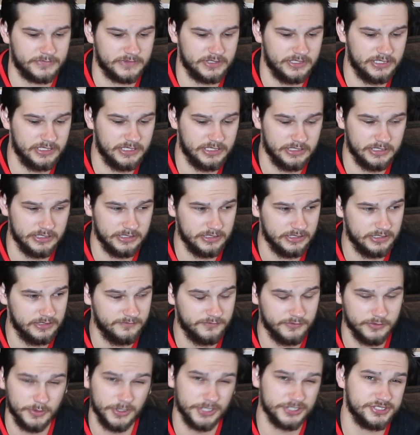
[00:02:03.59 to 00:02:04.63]
Uh,
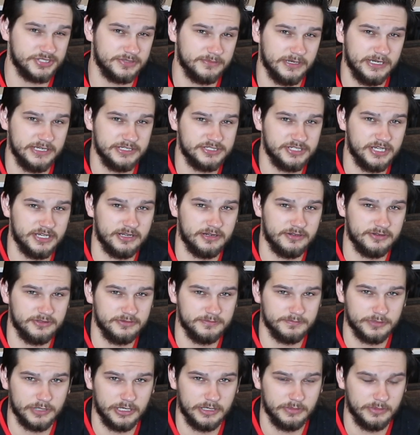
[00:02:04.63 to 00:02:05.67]
if you're watching my channel, you
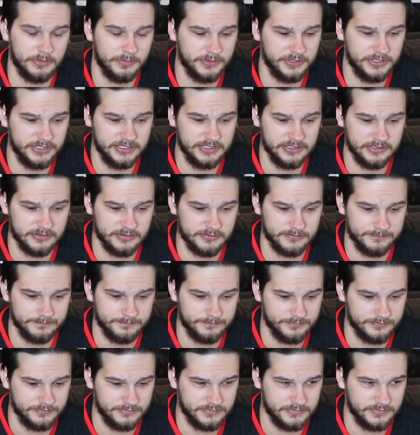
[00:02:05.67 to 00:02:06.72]
probably
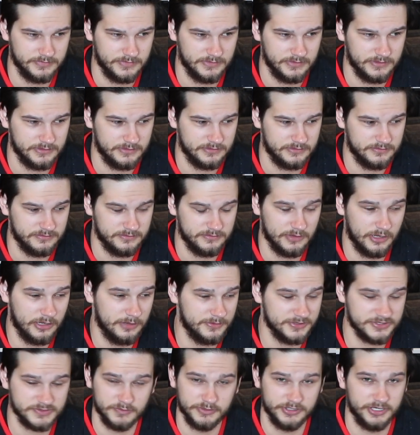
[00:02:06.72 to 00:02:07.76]

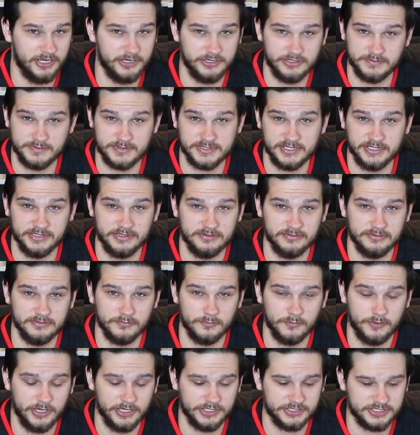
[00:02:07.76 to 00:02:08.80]
almost 100%
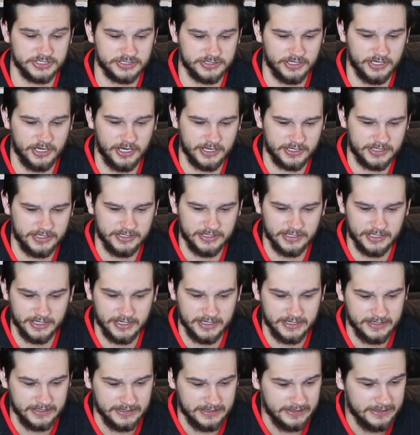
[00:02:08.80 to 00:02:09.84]
watch the hockey
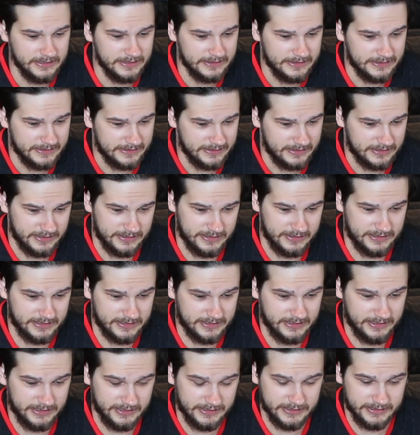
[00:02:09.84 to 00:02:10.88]
guy.
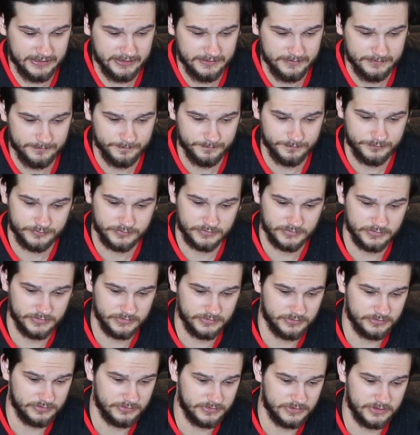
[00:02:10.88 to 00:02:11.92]
Uh,
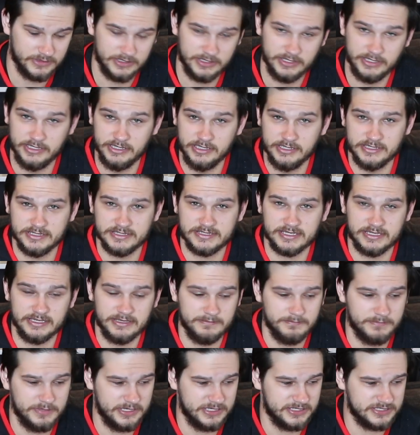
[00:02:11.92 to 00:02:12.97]
he is
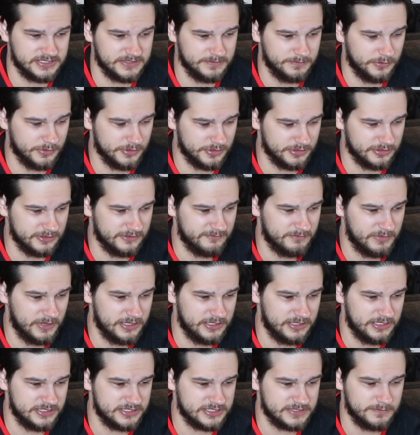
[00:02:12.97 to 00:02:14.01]
a big supporter of
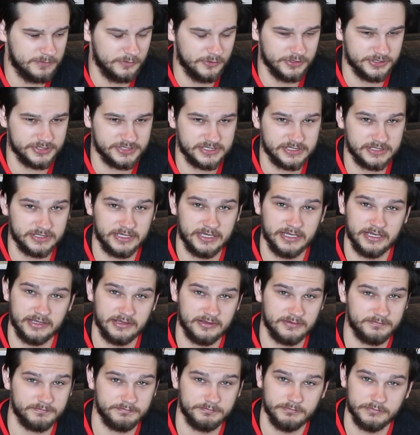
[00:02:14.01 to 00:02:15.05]
Ben H Sports and
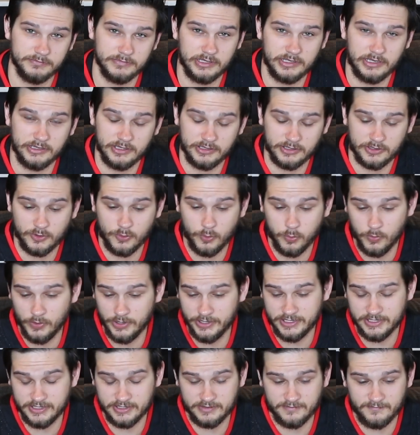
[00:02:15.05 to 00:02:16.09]
getting
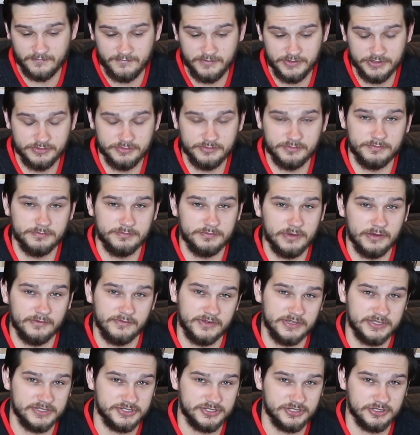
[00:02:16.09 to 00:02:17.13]
quite a few of
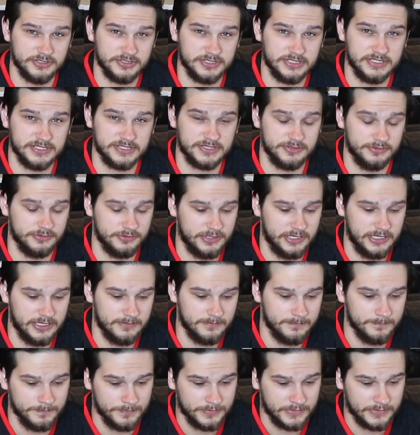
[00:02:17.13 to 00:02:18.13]
his jerseys through him,